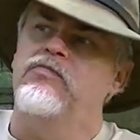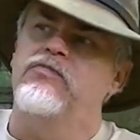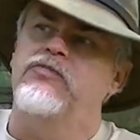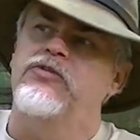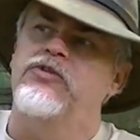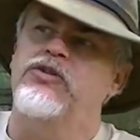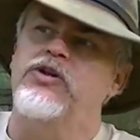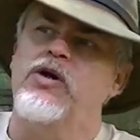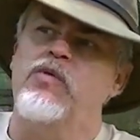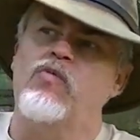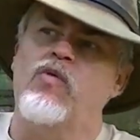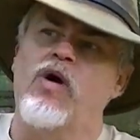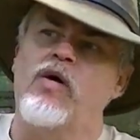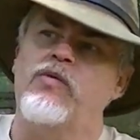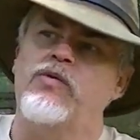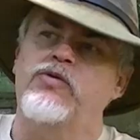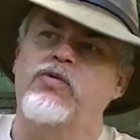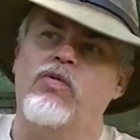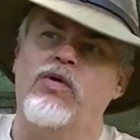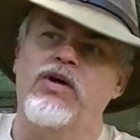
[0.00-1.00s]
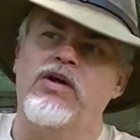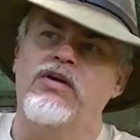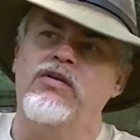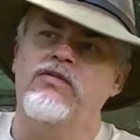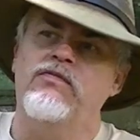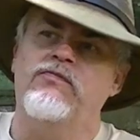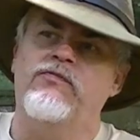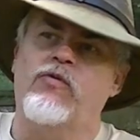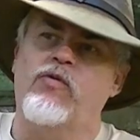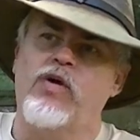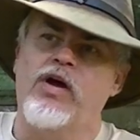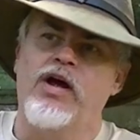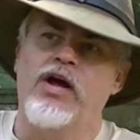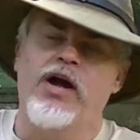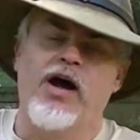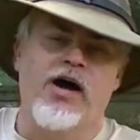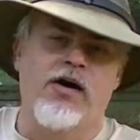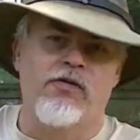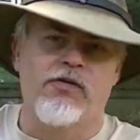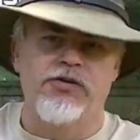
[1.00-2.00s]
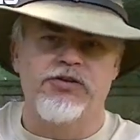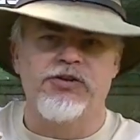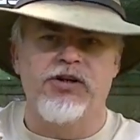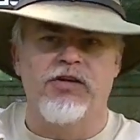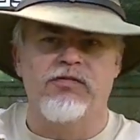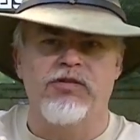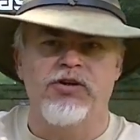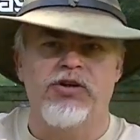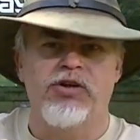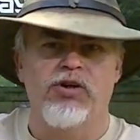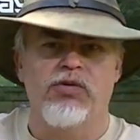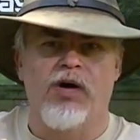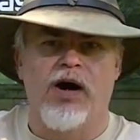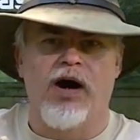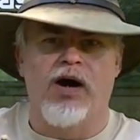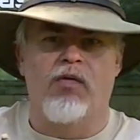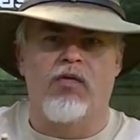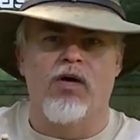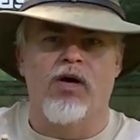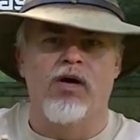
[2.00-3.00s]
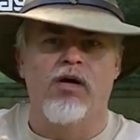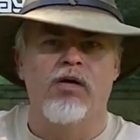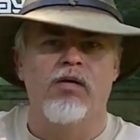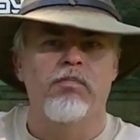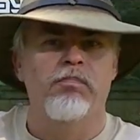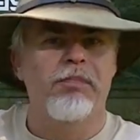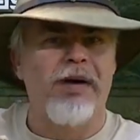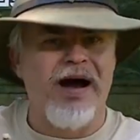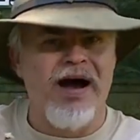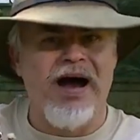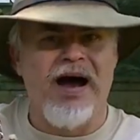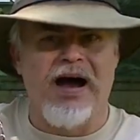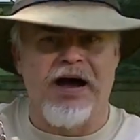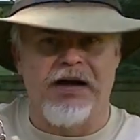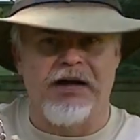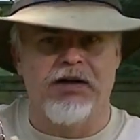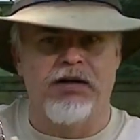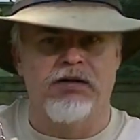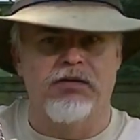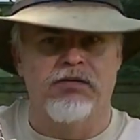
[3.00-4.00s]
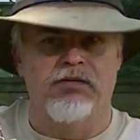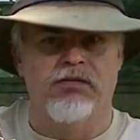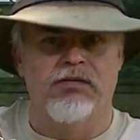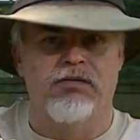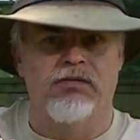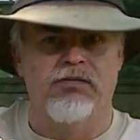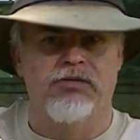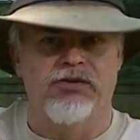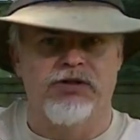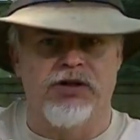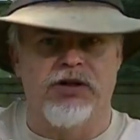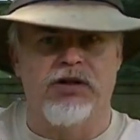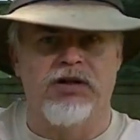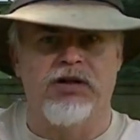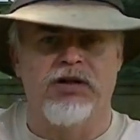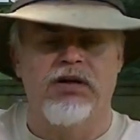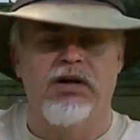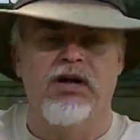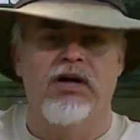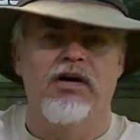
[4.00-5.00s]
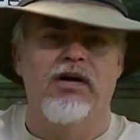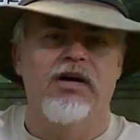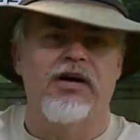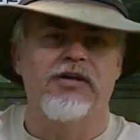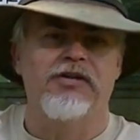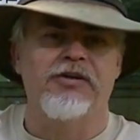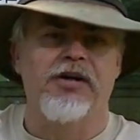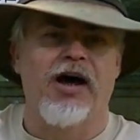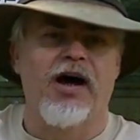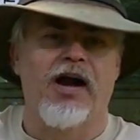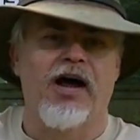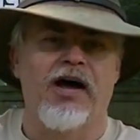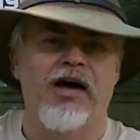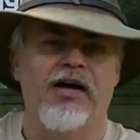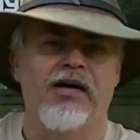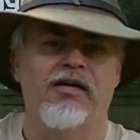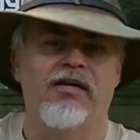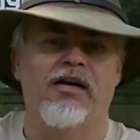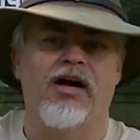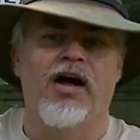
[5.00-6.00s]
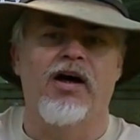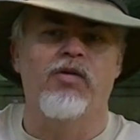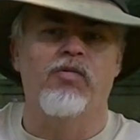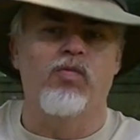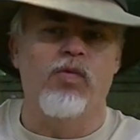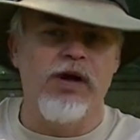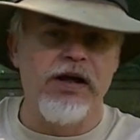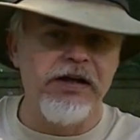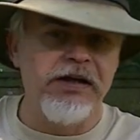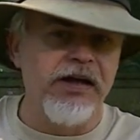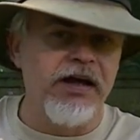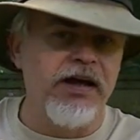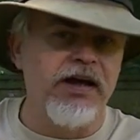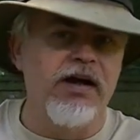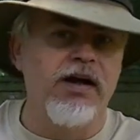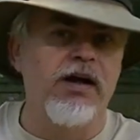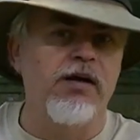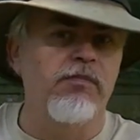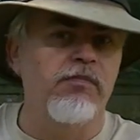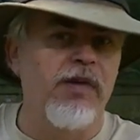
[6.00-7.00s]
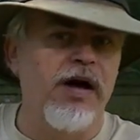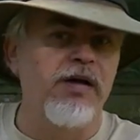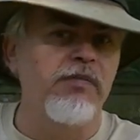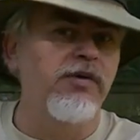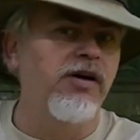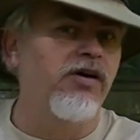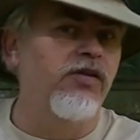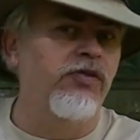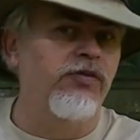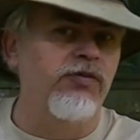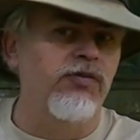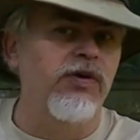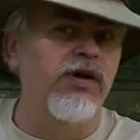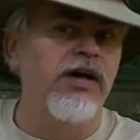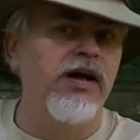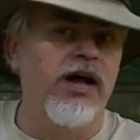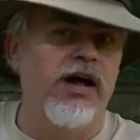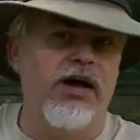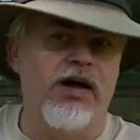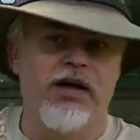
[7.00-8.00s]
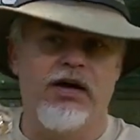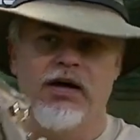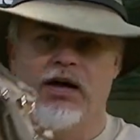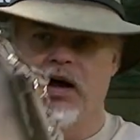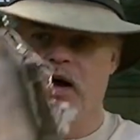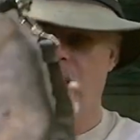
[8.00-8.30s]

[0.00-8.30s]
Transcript: somewhere between 48 hour to 72 hour pack. See, it's got to handle a weekend and maybe a 3 day